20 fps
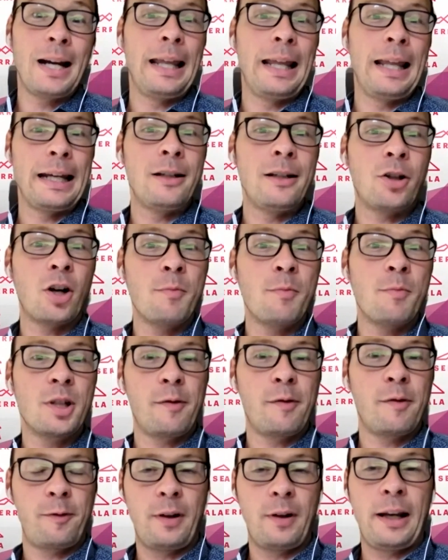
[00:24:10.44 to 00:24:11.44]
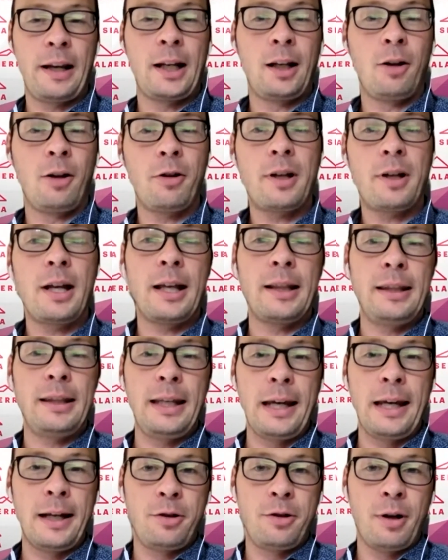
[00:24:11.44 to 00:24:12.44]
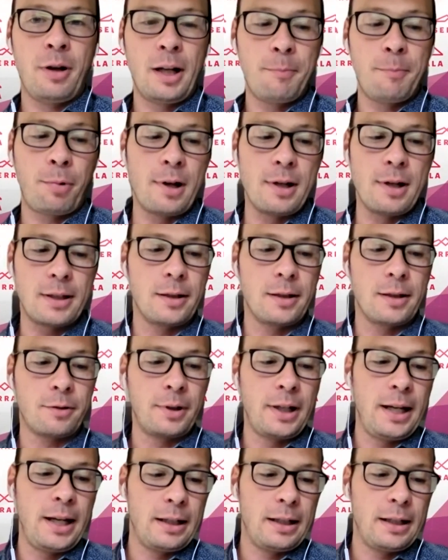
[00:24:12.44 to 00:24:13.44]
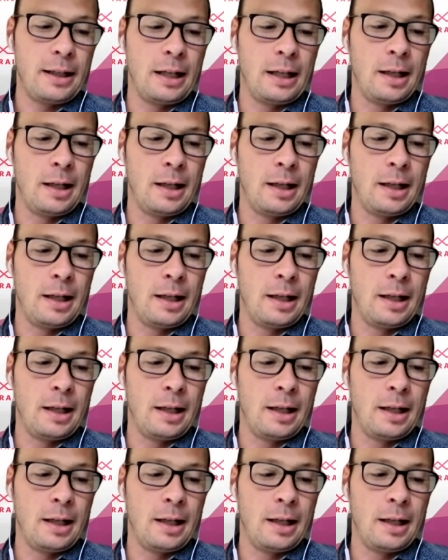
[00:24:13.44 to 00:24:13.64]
But in terms of looking at the end-to-end process, right?